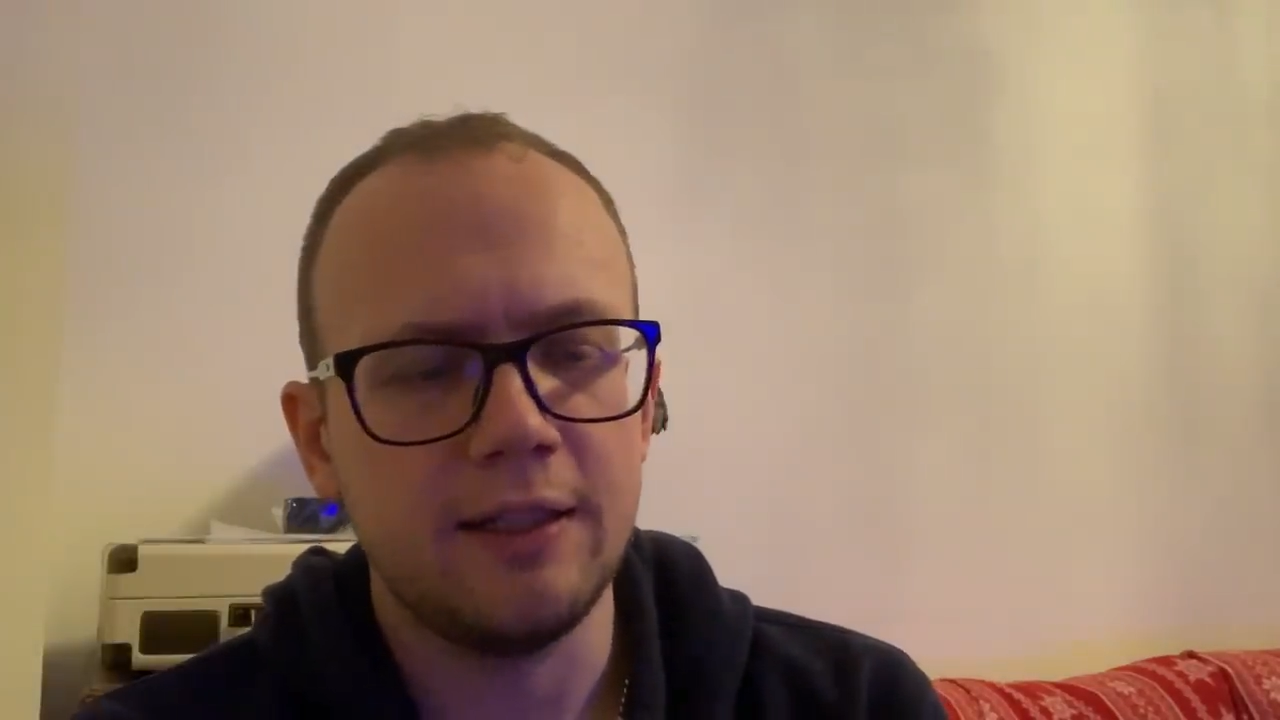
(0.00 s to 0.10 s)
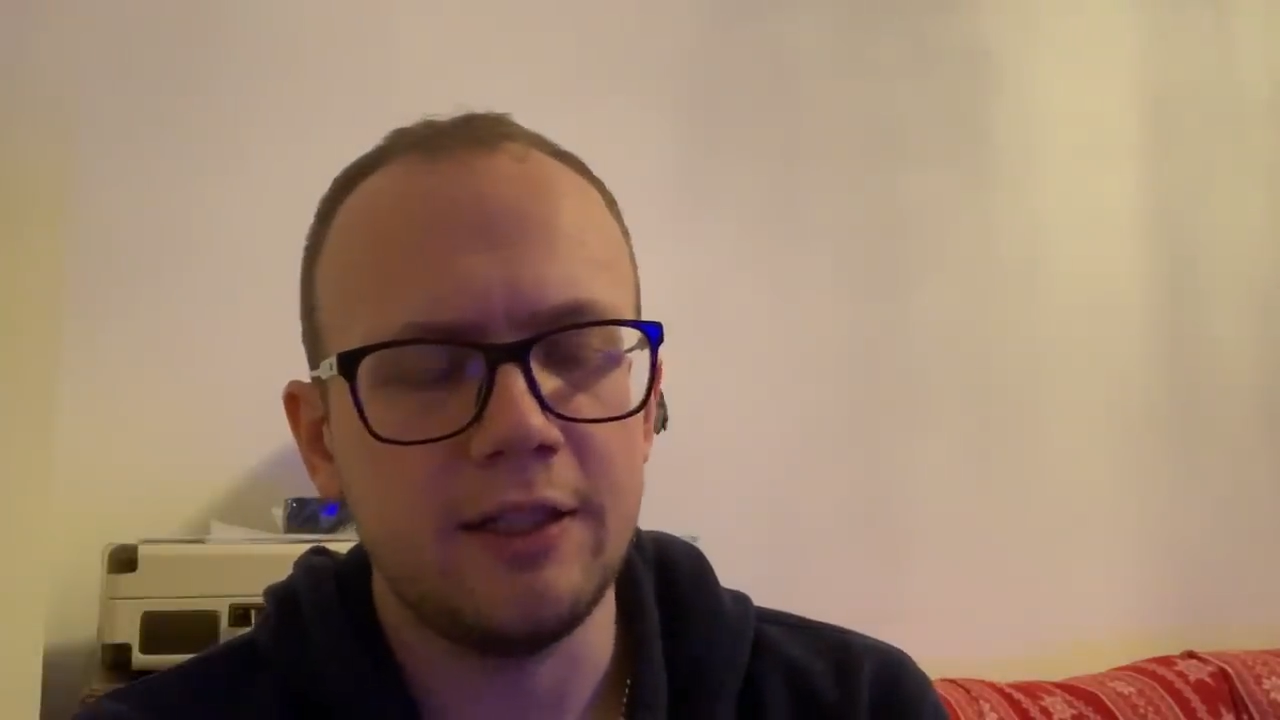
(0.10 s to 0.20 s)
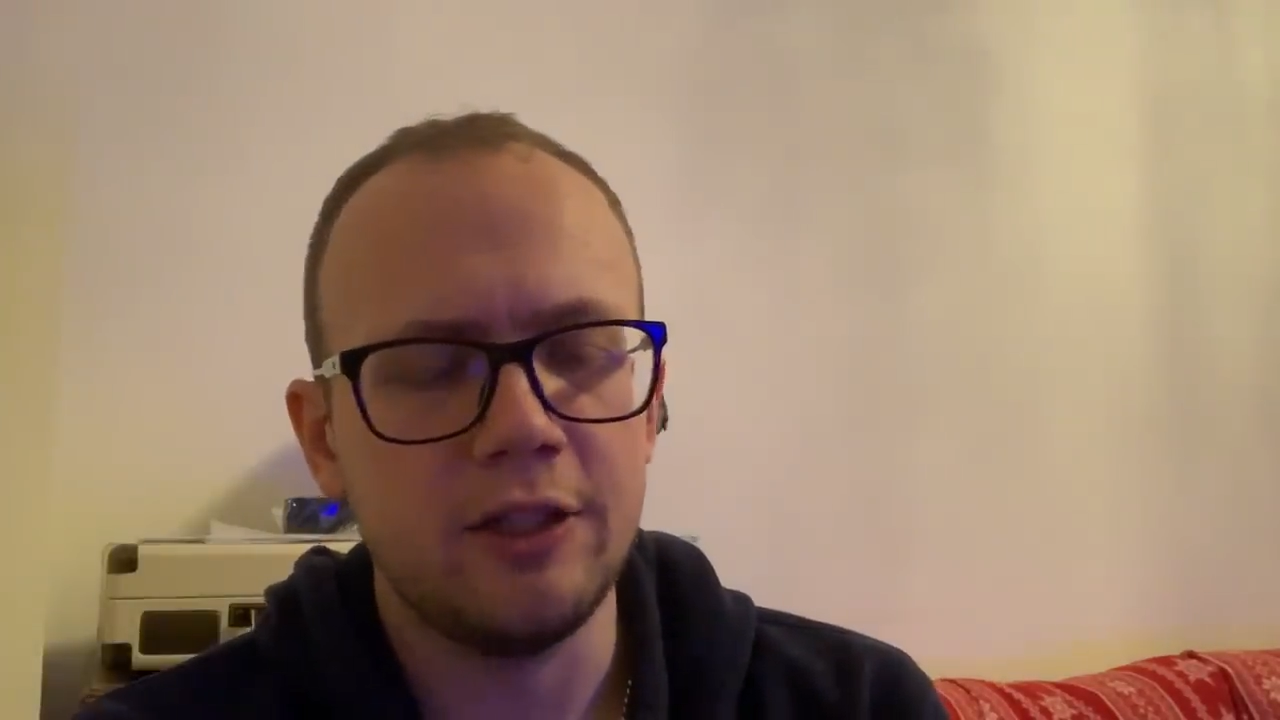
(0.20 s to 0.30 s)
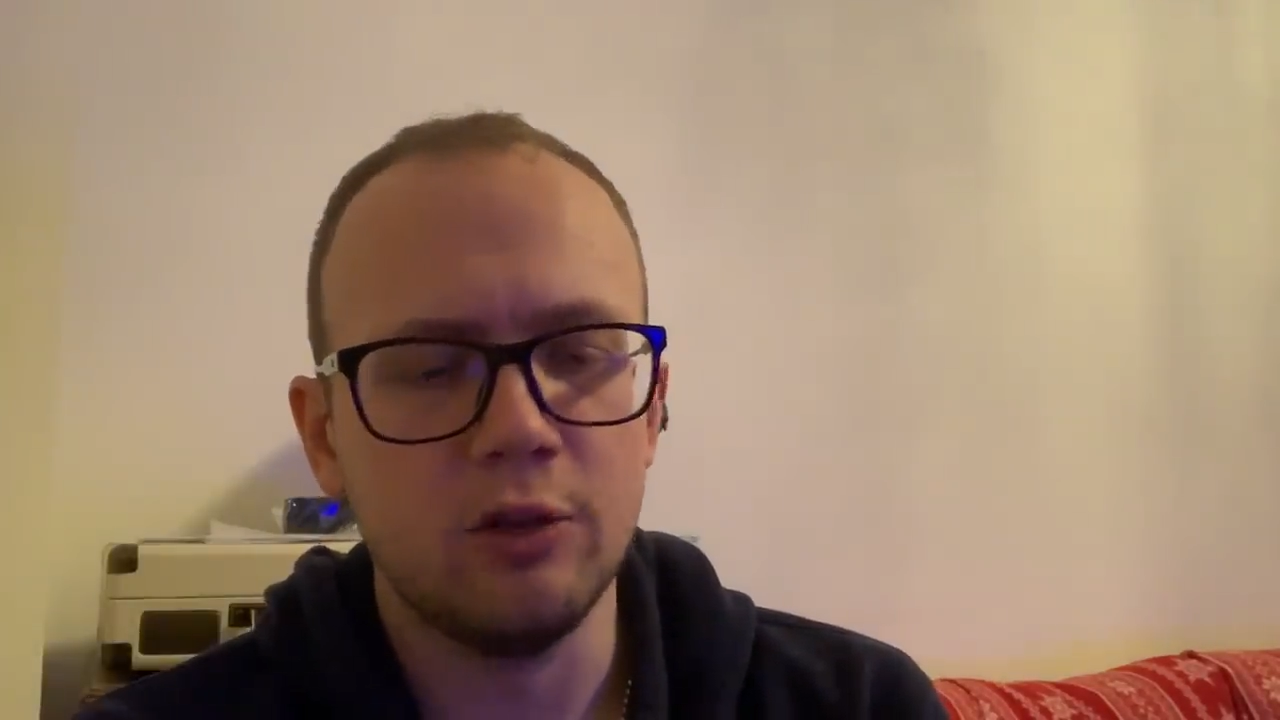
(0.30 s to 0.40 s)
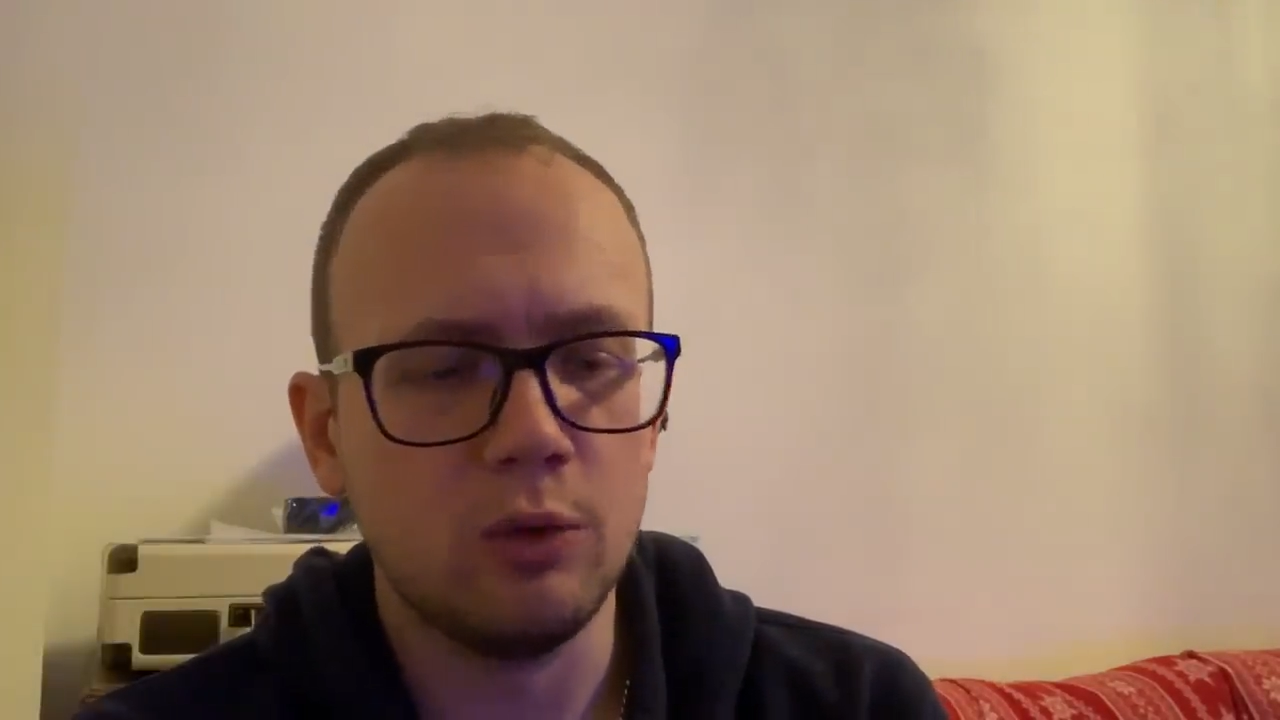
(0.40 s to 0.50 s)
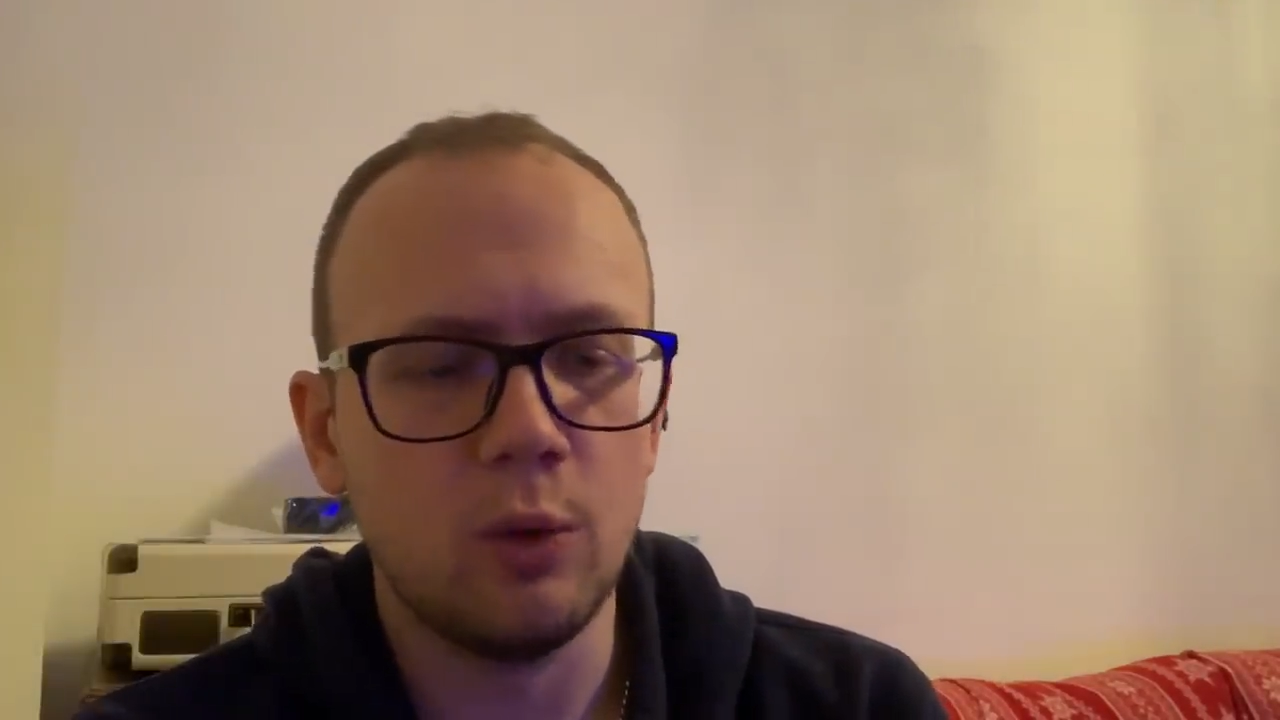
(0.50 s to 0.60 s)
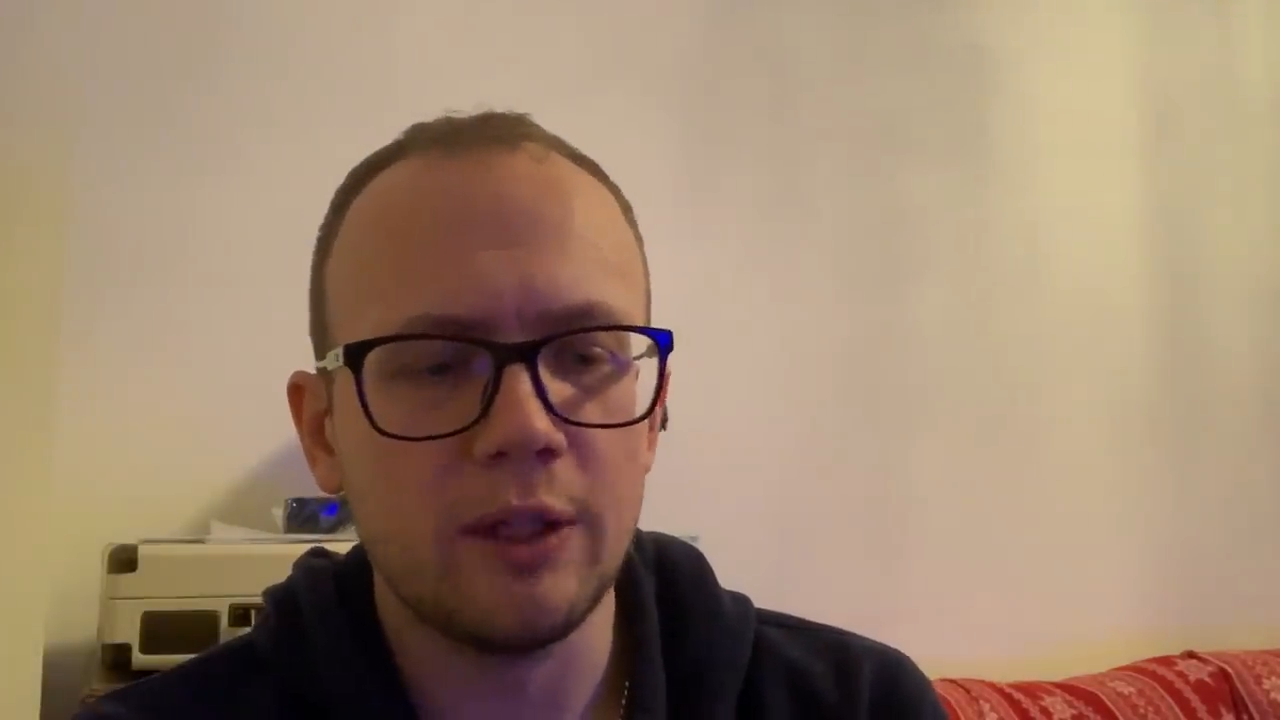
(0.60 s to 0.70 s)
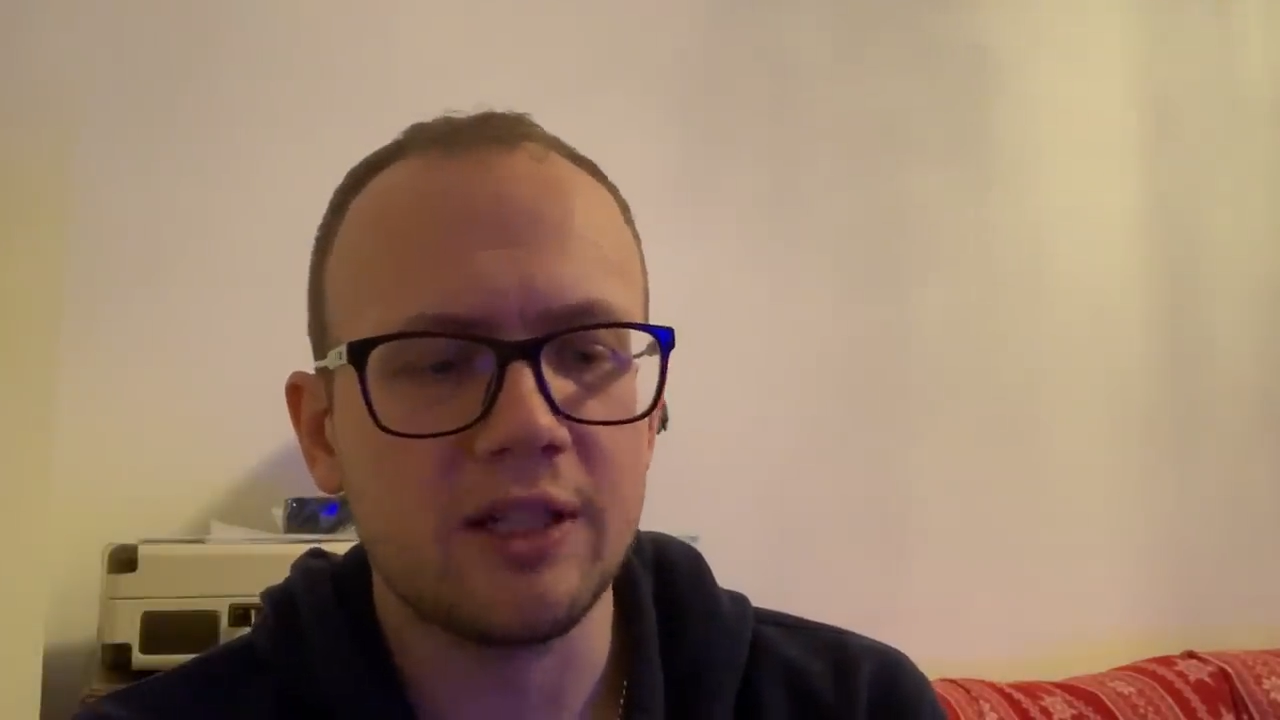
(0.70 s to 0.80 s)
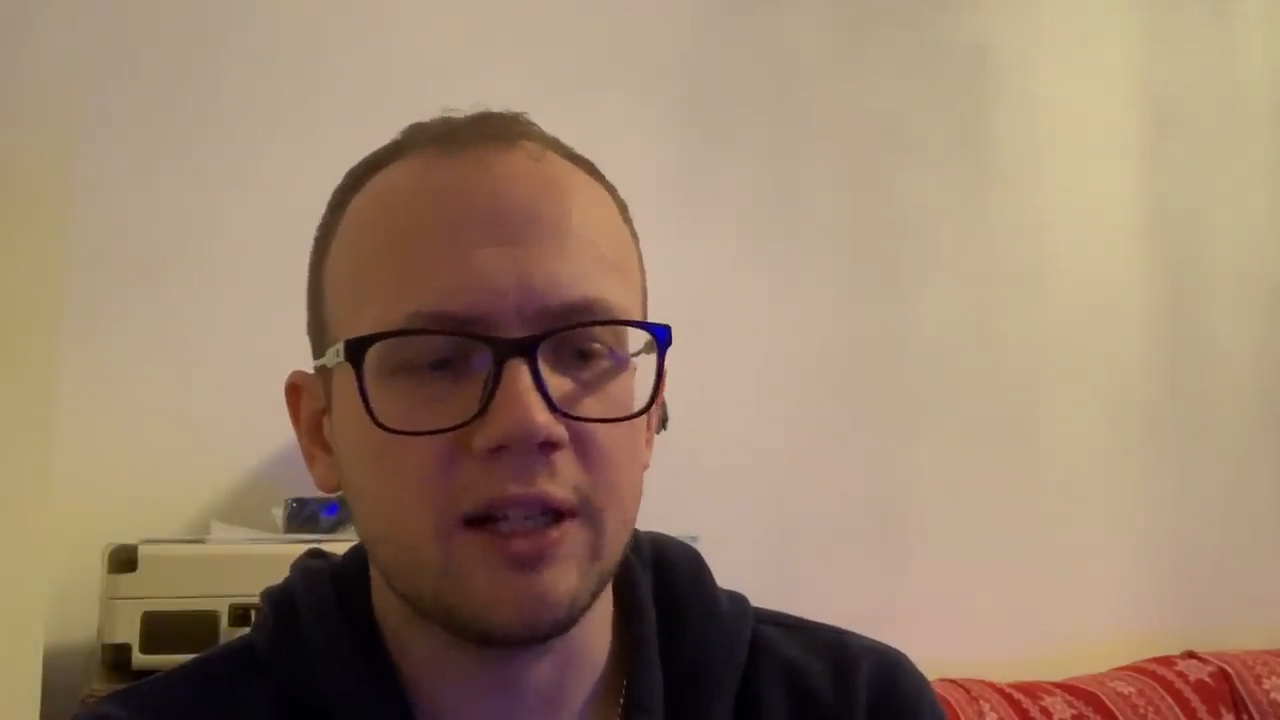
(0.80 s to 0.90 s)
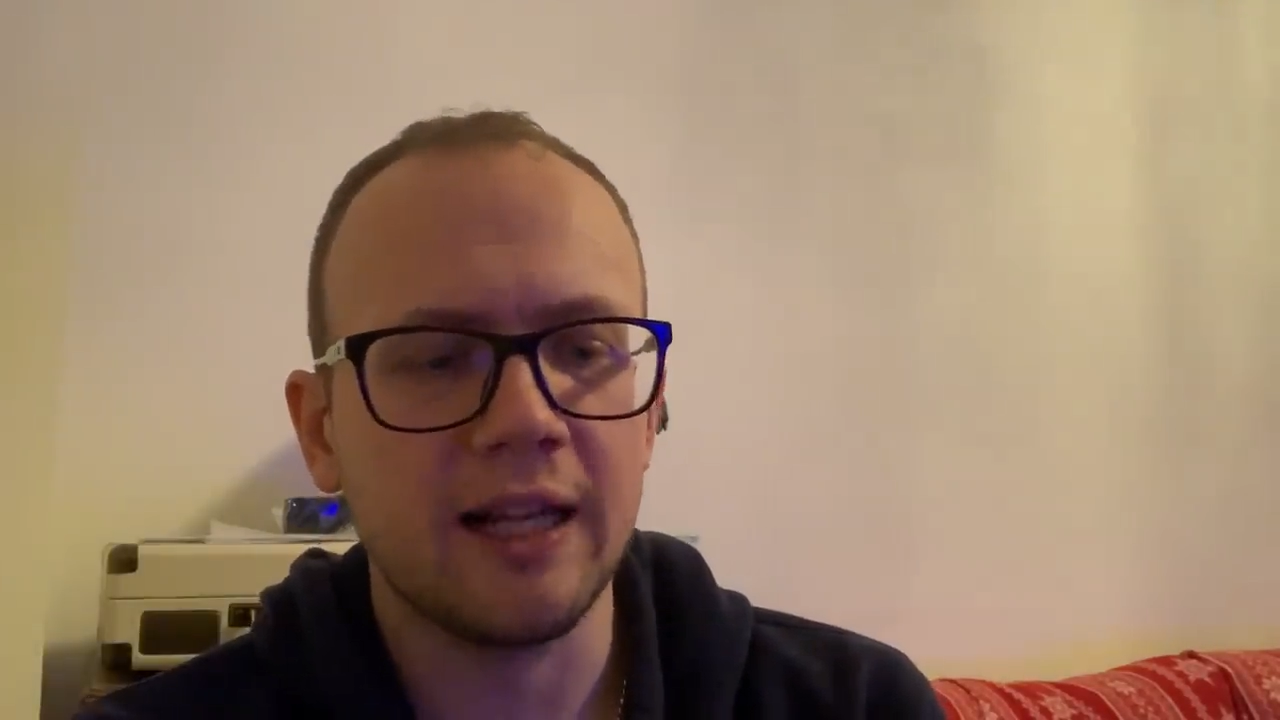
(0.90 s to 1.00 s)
you're always going